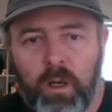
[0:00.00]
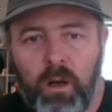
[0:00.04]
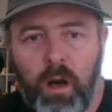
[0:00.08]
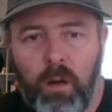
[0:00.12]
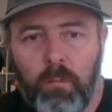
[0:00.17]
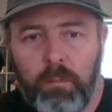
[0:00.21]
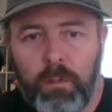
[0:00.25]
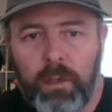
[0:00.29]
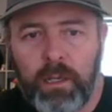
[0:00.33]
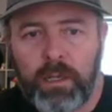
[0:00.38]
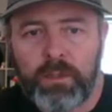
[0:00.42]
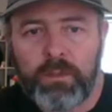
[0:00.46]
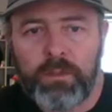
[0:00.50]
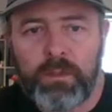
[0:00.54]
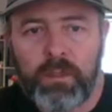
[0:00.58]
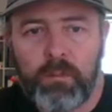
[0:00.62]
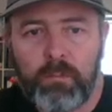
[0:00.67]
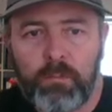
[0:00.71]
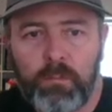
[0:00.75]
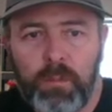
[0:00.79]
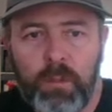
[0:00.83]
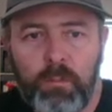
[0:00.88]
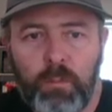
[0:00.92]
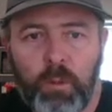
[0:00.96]
bit more
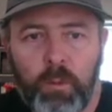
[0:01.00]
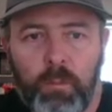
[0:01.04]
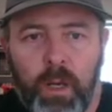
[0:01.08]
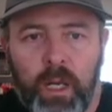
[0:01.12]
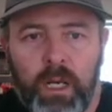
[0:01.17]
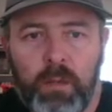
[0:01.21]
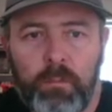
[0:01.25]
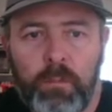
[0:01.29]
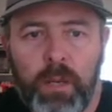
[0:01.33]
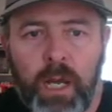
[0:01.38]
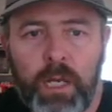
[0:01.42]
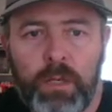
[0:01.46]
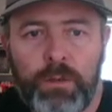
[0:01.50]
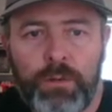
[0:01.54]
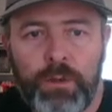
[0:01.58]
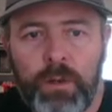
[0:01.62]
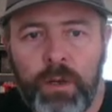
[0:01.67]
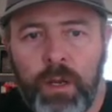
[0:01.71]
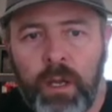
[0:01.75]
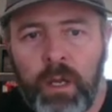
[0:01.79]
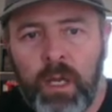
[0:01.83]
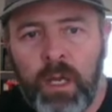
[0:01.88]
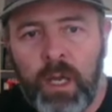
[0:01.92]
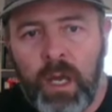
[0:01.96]
complex than people might
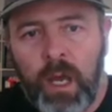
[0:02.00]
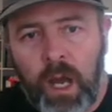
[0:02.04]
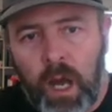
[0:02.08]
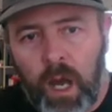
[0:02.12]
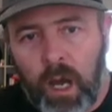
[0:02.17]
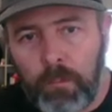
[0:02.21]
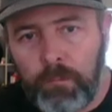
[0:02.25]
imagine.